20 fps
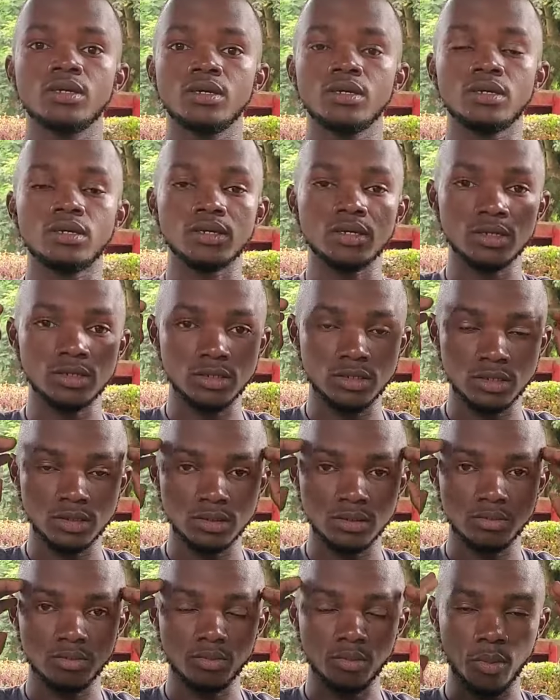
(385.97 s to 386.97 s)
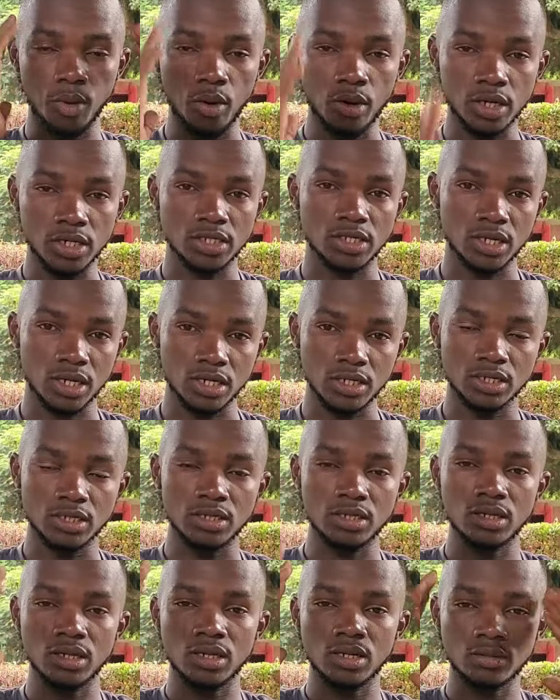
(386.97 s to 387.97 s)
It needs more
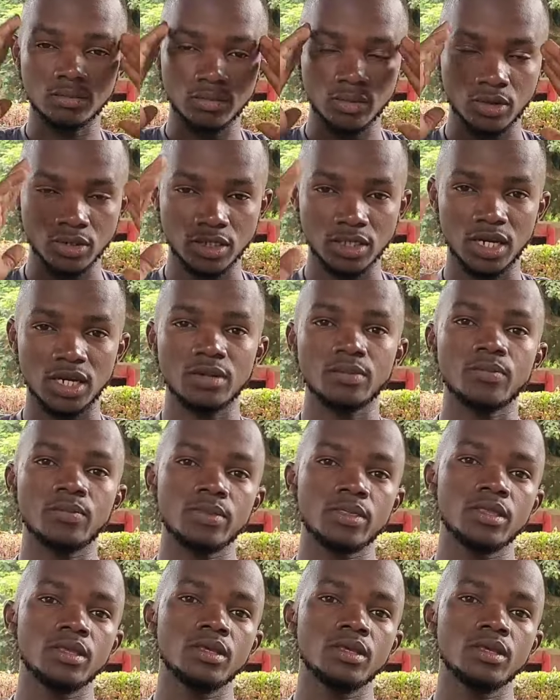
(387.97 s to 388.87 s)
research and more time.